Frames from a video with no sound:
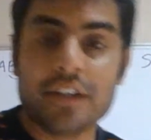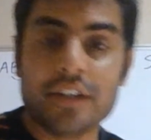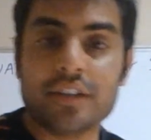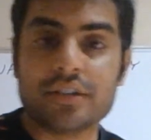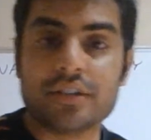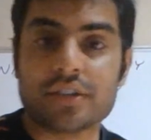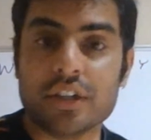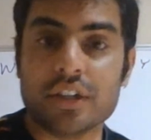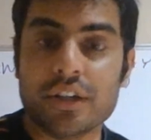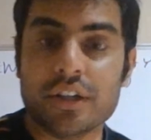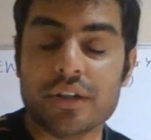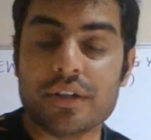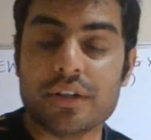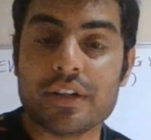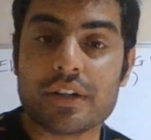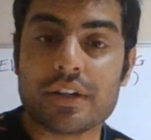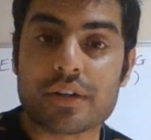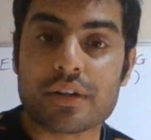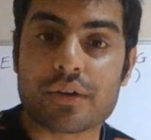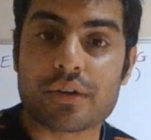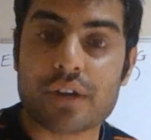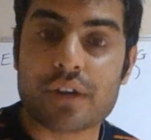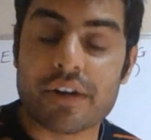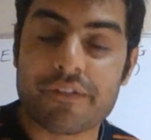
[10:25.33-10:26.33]
So
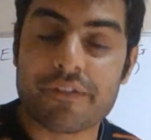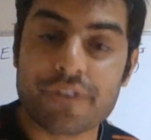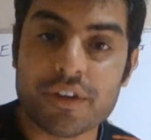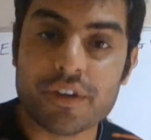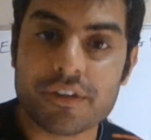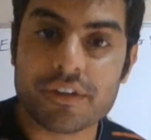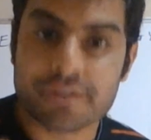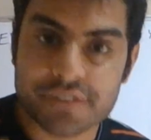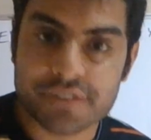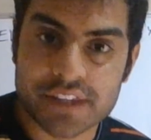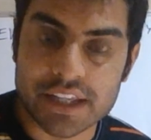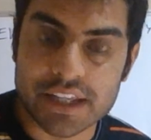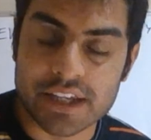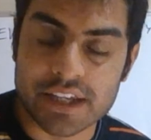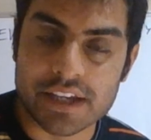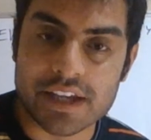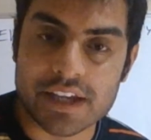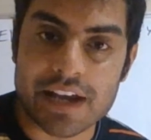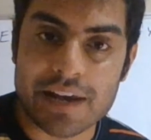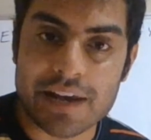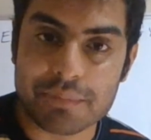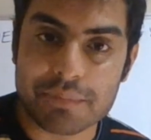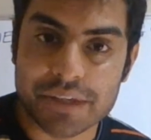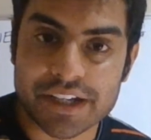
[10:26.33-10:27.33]
a few of the
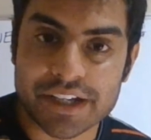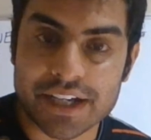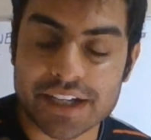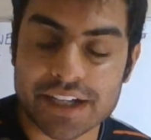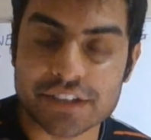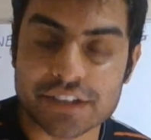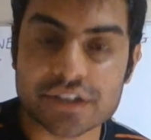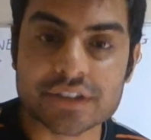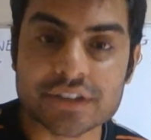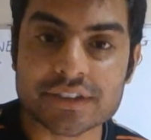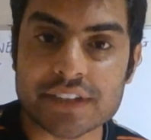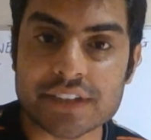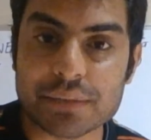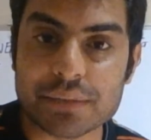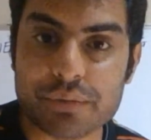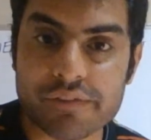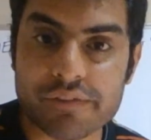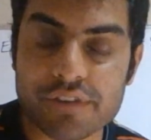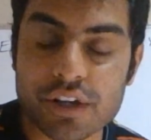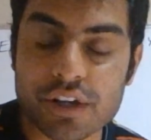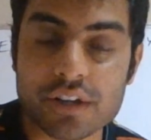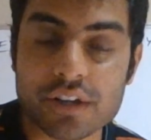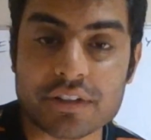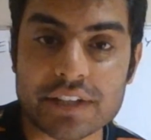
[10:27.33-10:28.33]
applications that we've
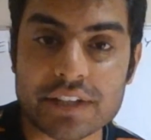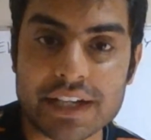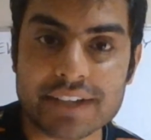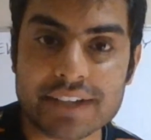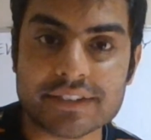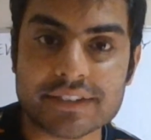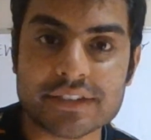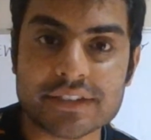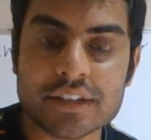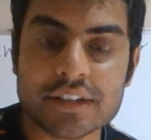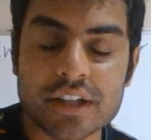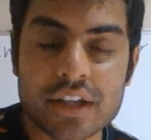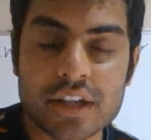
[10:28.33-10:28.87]
looked at,